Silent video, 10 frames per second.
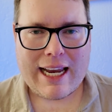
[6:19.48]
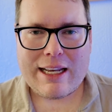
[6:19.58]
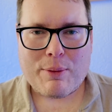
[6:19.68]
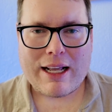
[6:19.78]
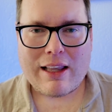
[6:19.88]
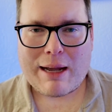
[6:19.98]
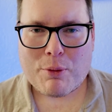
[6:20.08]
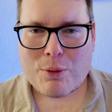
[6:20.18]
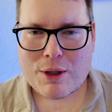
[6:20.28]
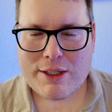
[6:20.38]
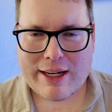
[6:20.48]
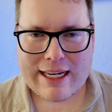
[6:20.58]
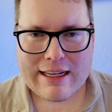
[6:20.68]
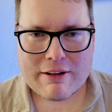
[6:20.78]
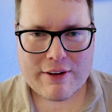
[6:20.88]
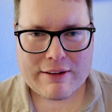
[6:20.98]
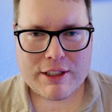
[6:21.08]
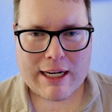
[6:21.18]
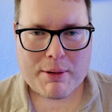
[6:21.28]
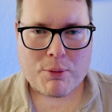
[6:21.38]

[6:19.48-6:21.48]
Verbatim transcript: Anyway, a lot more One U I eight point five to come.